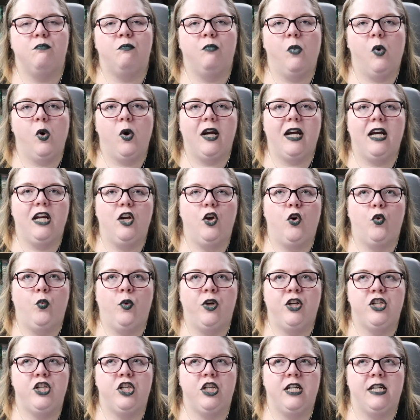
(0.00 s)
Morgan,
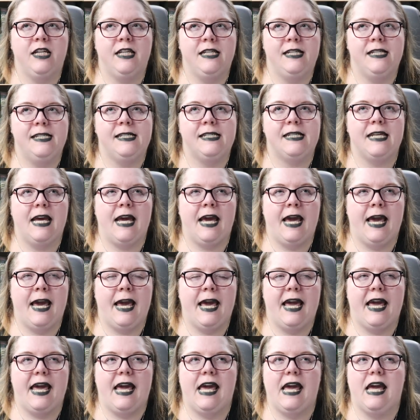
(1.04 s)
which is
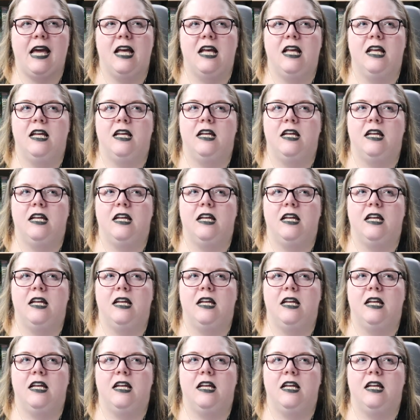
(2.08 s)
a